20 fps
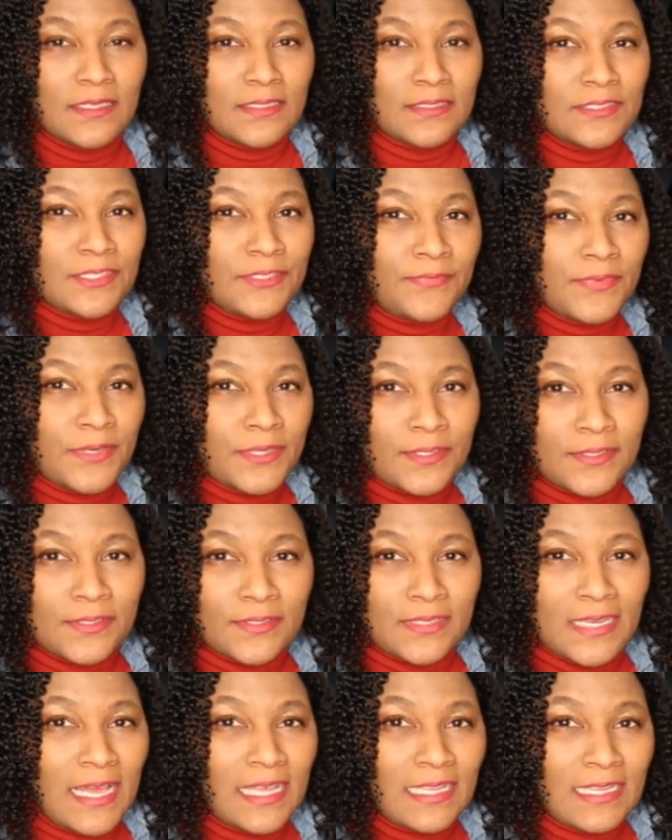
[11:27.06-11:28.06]

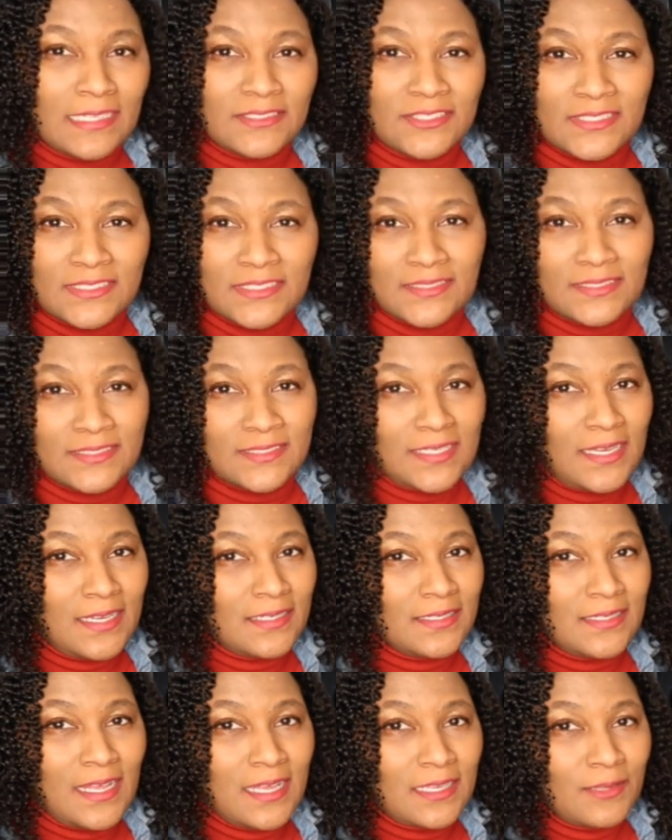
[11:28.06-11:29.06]
deferred. I just
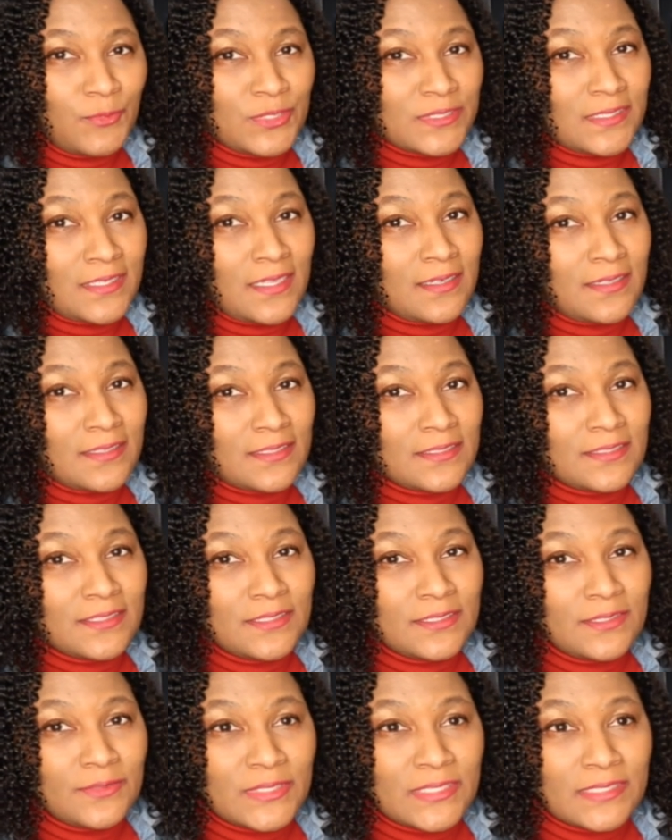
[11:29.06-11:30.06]
decided I was not going to
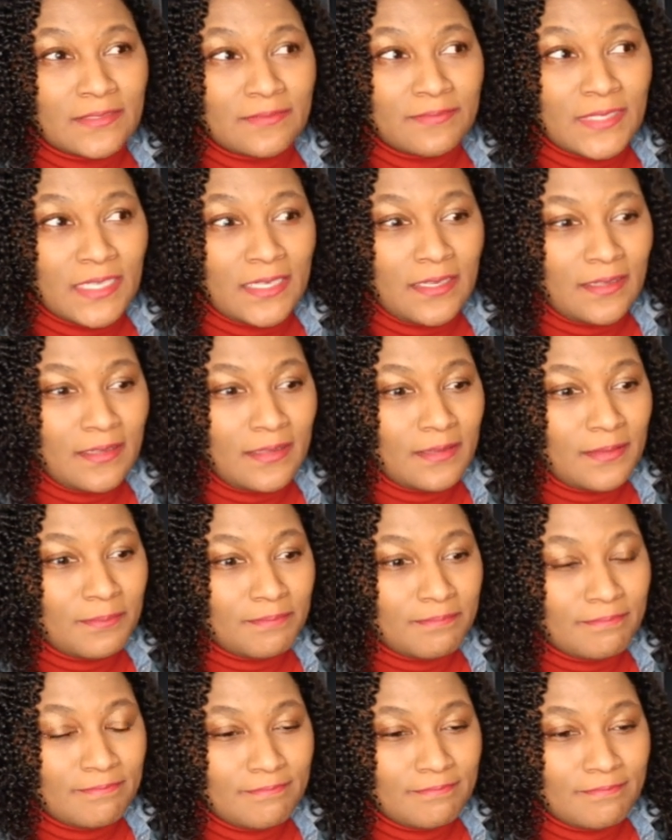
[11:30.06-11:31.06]
deal with
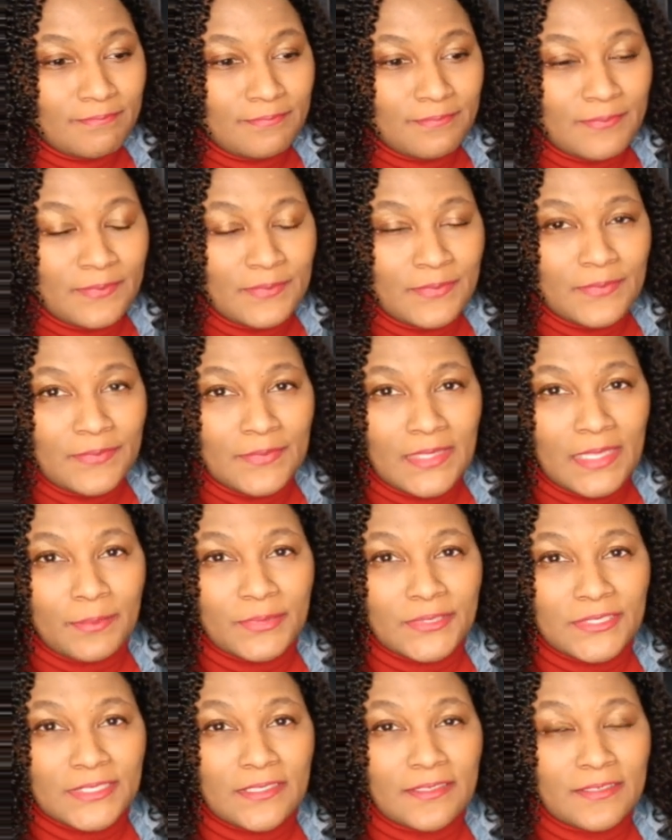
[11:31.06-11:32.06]
that
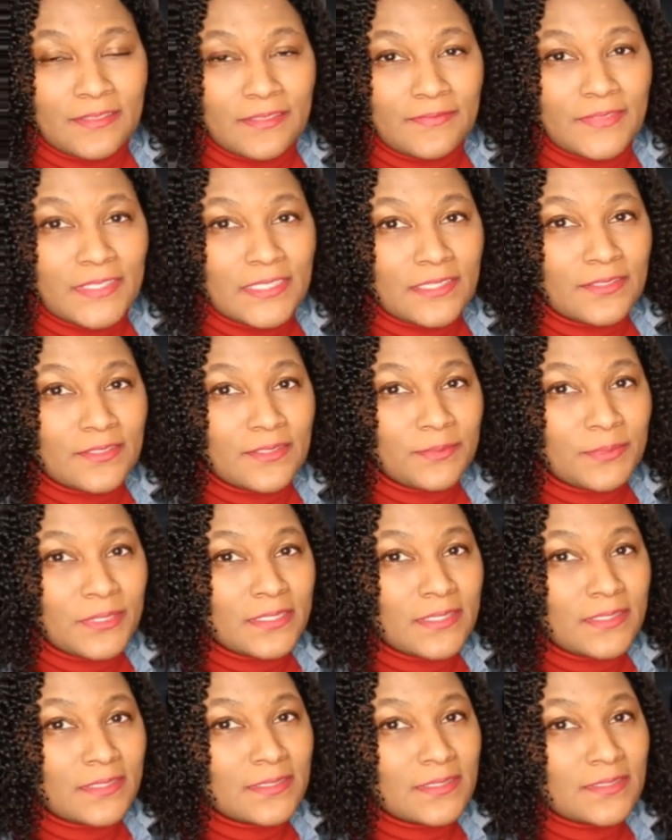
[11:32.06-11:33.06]
particular vendor
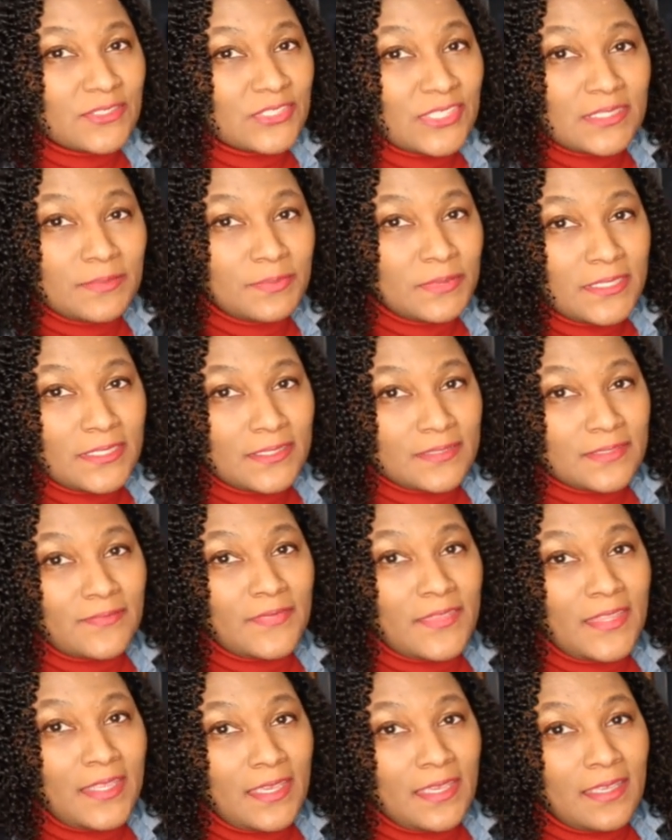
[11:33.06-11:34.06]
because of
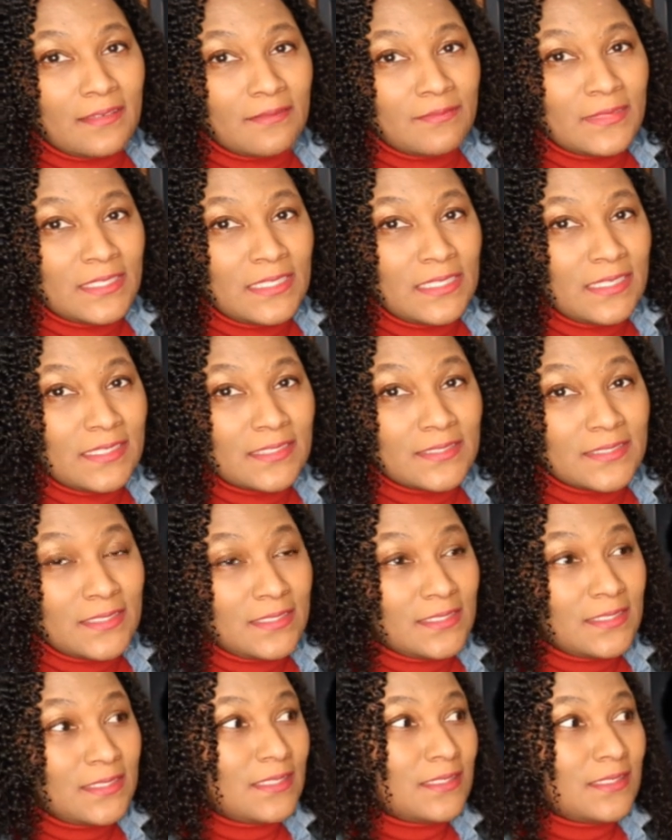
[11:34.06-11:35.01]
that incident.